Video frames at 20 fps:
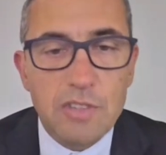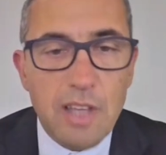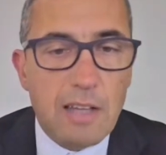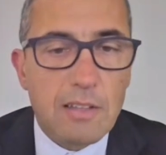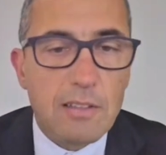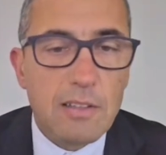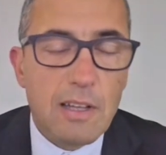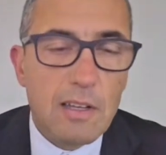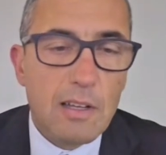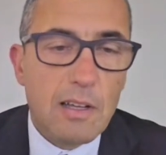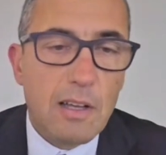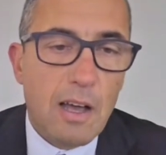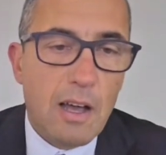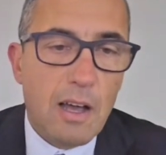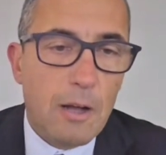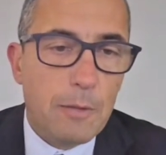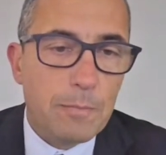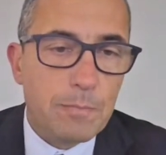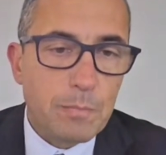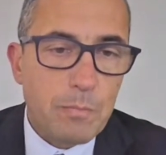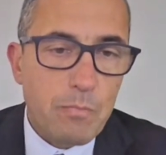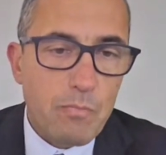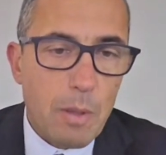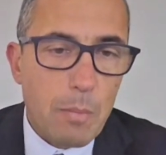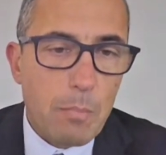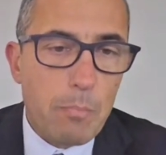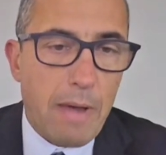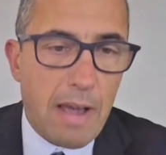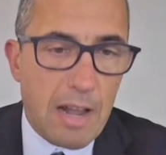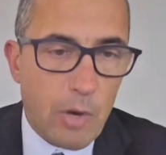that
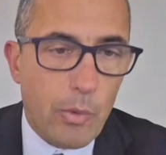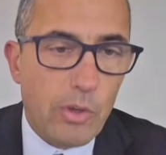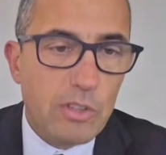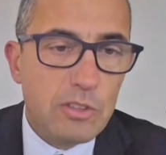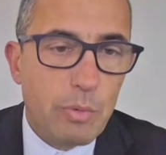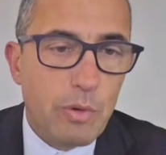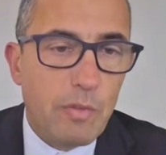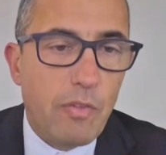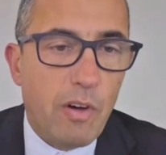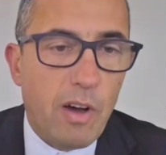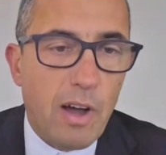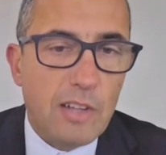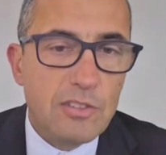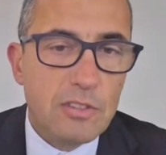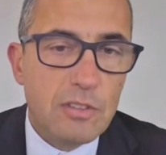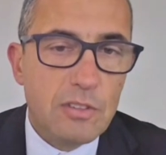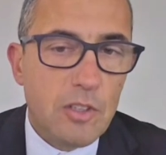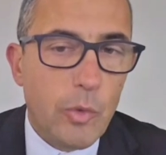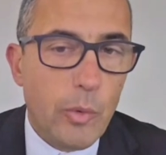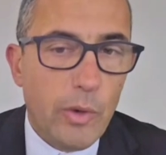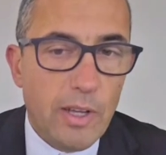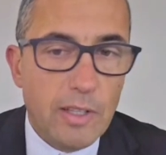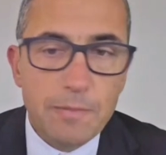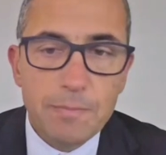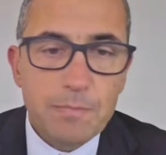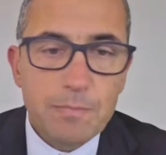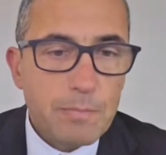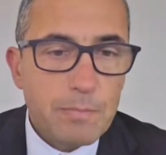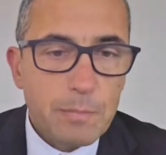batteries provide to the grid